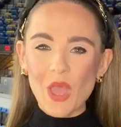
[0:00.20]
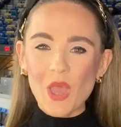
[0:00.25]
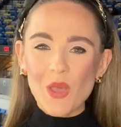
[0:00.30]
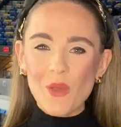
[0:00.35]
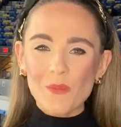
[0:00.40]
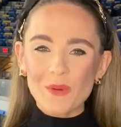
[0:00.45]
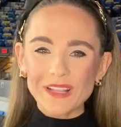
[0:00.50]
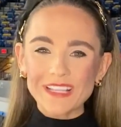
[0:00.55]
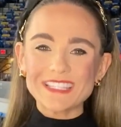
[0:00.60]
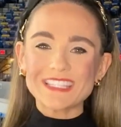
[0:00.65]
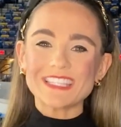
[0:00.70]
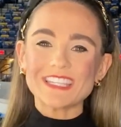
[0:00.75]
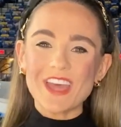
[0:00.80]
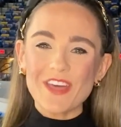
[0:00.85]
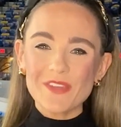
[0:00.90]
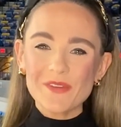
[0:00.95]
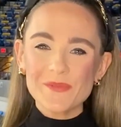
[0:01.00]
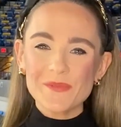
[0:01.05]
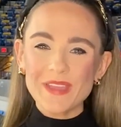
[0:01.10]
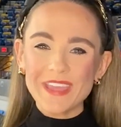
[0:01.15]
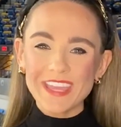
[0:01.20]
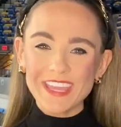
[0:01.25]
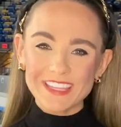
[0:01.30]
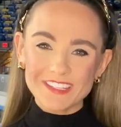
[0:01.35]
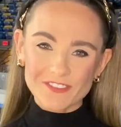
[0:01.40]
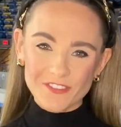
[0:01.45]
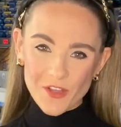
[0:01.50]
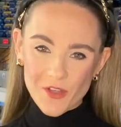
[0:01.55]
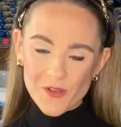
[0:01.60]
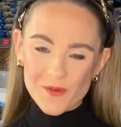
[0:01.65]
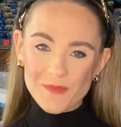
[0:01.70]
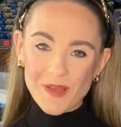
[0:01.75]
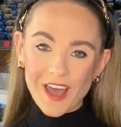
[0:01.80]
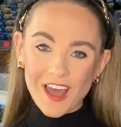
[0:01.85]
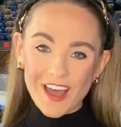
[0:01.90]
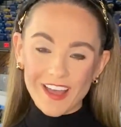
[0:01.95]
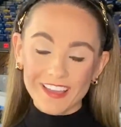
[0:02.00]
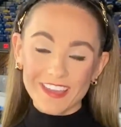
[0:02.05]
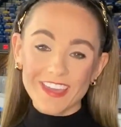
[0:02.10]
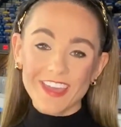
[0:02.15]
Well, it's another weekend of home
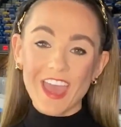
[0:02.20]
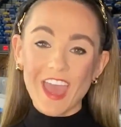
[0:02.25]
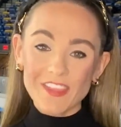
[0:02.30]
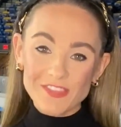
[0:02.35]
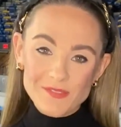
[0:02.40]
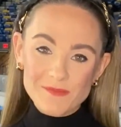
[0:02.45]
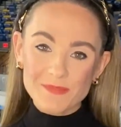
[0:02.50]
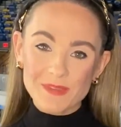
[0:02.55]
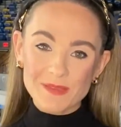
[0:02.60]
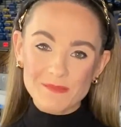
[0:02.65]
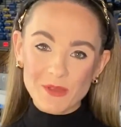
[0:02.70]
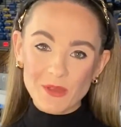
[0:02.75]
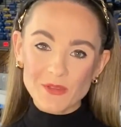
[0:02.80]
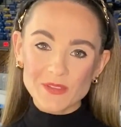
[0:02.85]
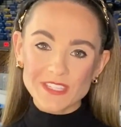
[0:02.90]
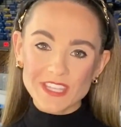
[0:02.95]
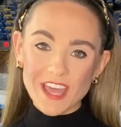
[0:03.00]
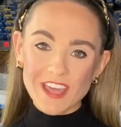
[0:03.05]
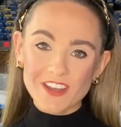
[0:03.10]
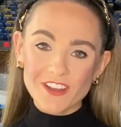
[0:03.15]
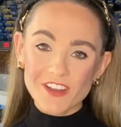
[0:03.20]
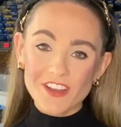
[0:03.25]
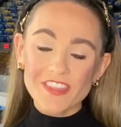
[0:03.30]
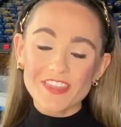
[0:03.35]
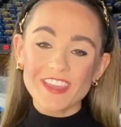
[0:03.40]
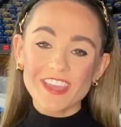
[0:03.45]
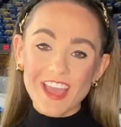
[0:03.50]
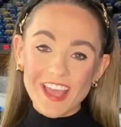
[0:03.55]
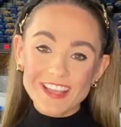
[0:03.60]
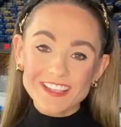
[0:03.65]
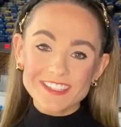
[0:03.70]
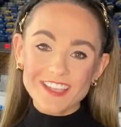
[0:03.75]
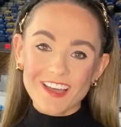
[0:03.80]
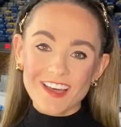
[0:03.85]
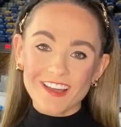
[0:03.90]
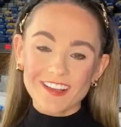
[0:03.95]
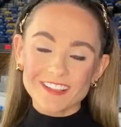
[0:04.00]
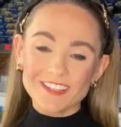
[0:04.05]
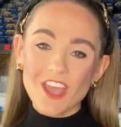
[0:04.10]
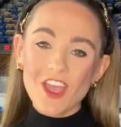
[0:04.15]
hockey at the BMO Center, and the
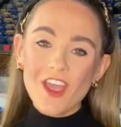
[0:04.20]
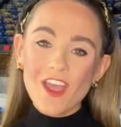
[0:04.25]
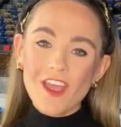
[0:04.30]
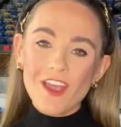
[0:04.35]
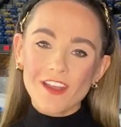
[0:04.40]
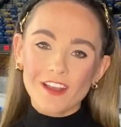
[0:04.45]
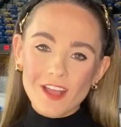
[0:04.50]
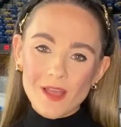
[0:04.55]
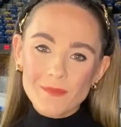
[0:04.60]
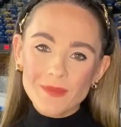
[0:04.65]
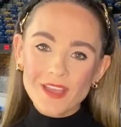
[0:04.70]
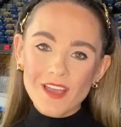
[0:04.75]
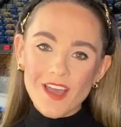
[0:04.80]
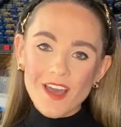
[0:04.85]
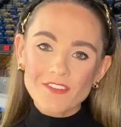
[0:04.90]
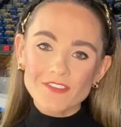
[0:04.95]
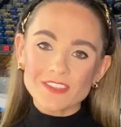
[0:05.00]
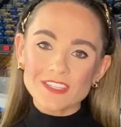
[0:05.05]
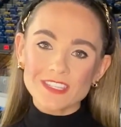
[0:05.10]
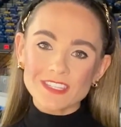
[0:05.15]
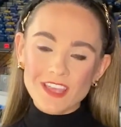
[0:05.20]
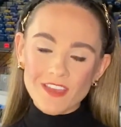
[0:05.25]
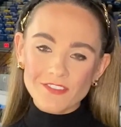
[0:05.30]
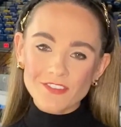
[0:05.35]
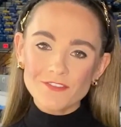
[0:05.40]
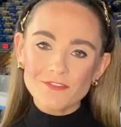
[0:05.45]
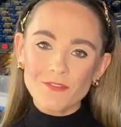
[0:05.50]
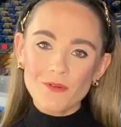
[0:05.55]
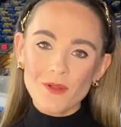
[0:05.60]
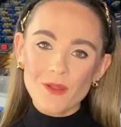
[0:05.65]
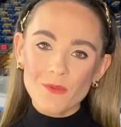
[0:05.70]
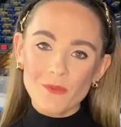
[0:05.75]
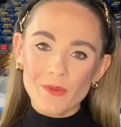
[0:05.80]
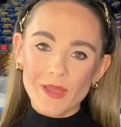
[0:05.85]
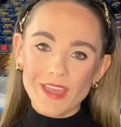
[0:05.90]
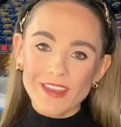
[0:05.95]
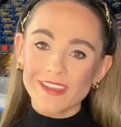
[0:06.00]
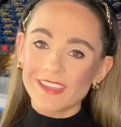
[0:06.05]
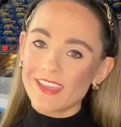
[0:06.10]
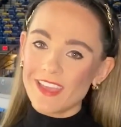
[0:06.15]
IceHogs are coming off a 7-4
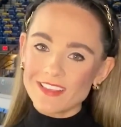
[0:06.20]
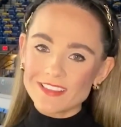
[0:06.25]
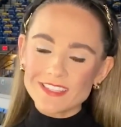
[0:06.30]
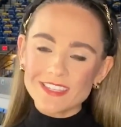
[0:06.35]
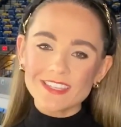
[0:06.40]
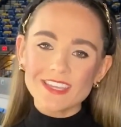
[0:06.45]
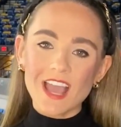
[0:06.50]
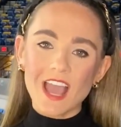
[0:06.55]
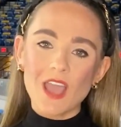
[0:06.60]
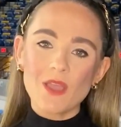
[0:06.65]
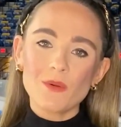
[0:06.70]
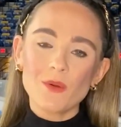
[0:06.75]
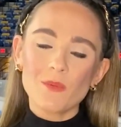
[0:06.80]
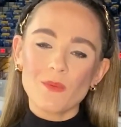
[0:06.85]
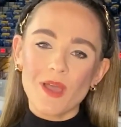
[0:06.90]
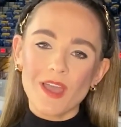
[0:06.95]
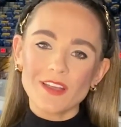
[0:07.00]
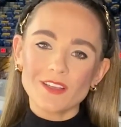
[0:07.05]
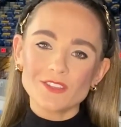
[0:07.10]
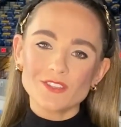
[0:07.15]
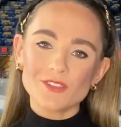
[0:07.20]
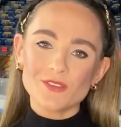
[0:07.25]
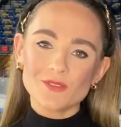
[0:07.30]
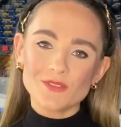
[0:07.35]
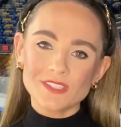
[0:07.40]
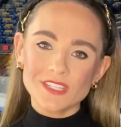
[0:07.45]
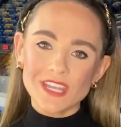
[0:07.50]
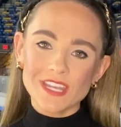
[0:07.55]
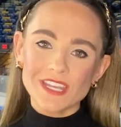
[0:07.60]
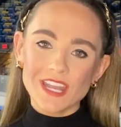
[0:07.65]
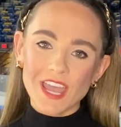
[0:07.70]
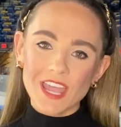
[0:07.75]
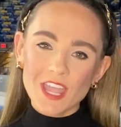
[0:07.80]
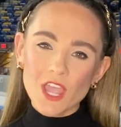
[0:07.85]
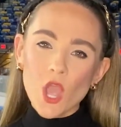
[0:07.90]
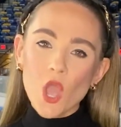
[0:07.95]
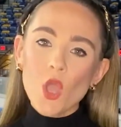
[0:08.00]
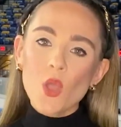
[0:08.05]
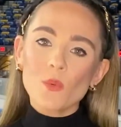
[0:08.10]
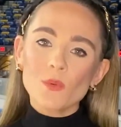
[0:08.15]
win against the Iowa Wild Tuesday night,
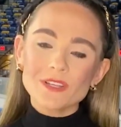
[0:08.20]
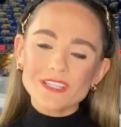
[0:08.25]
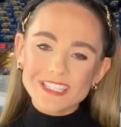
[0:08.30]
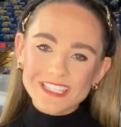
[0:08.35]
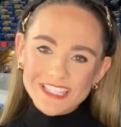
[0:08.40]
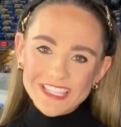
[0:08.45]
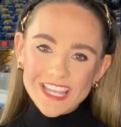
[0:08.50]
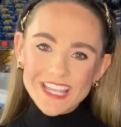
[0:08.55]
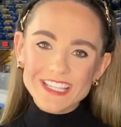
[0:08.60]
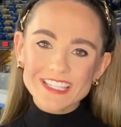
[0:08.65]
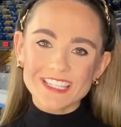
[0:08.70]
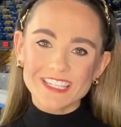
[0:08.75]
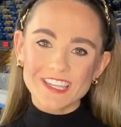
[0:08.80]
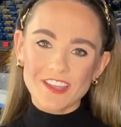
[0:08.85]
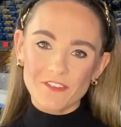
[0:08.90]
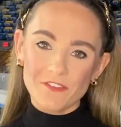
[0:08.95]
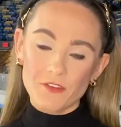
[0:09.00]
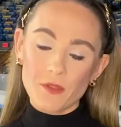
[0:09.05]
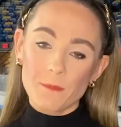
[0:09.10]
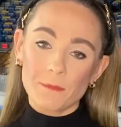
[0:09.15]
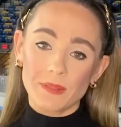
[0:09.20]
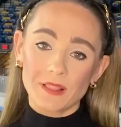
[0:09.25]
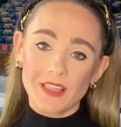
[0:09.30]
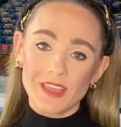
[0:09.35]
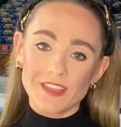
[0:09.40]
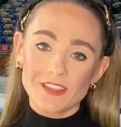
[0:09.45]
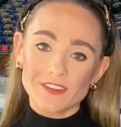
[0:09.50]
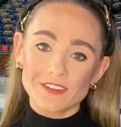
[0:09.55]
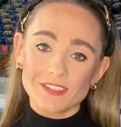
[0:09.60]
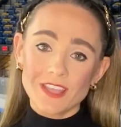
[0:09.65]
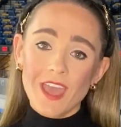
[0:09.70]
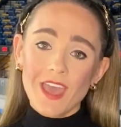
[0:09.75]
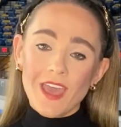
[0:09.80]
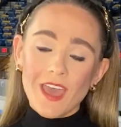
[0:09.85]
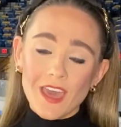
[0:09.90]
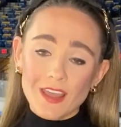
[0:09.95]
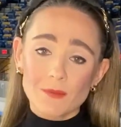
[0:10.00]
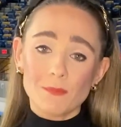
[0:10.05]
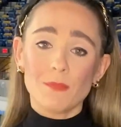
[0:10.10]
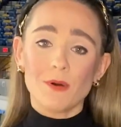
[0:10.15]
where six different players
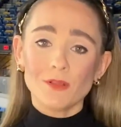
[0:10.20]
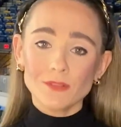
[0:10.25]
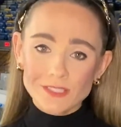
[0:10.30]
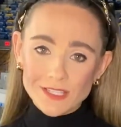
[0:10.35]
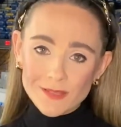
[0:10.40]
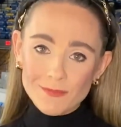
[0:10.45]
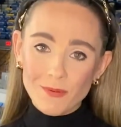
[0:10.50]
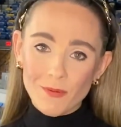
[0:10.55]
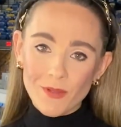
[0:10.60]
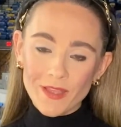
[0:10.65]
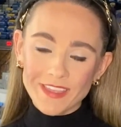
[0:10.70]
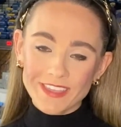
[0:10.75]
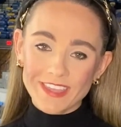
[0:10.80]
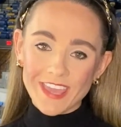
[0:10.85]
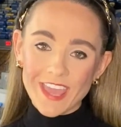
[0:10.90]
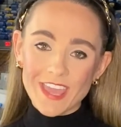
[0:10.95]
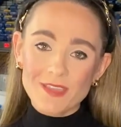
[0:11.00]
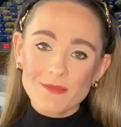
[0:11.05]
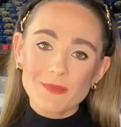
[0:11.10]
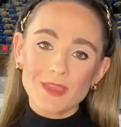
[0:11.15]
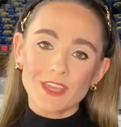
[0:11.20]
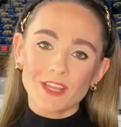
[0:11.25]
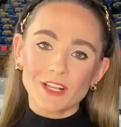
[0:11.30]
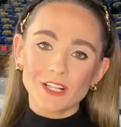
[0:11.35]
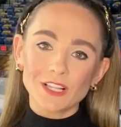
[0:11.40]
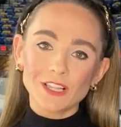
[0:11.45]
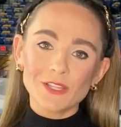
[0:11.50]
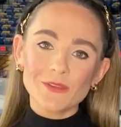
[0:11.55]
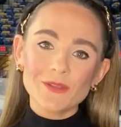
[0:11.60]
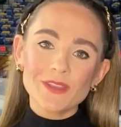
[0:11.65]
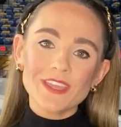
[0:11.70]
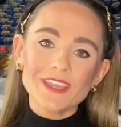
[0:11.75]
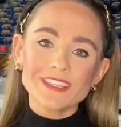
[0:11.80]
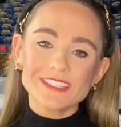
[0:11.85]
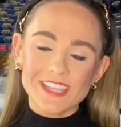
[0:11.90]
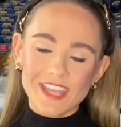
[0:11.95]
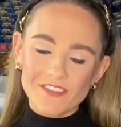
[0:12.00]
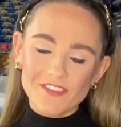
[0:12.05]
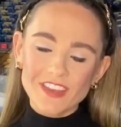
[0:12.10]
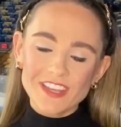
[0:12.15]
had a multi-point game, including
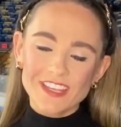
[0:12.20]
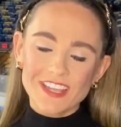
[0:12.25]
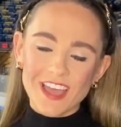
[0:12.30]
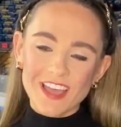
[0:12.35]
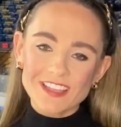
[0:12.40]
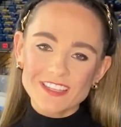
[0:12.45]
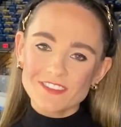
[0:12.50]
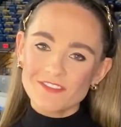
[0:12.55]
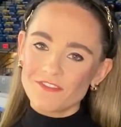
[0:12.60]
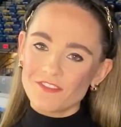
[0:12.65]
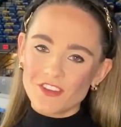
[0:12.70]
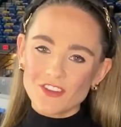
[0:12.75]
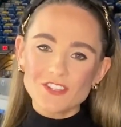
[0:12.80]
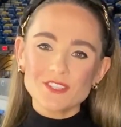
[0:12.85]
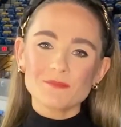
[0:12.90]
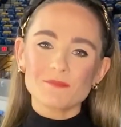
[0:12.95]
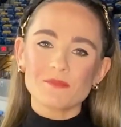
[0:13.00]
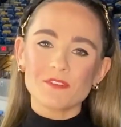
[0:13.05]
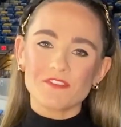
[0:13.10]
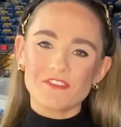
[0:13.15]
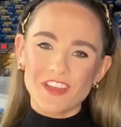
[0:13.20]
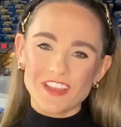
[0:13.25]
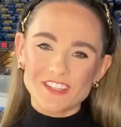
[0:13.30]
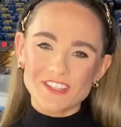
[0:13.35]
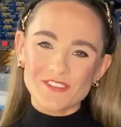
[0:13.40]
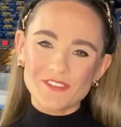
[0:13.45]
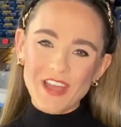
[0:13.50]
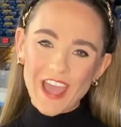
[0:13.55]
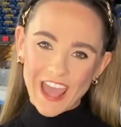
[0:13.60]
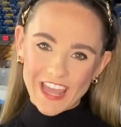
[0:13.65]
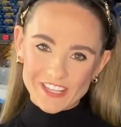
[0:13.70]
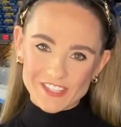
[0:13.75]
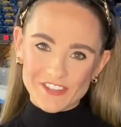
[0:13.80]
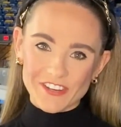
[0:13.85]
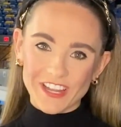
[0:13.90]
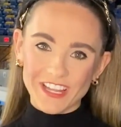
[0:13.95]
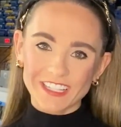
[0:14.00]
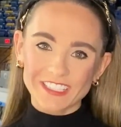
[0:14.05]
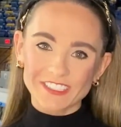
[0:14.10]
David Guss' first professional hat trick.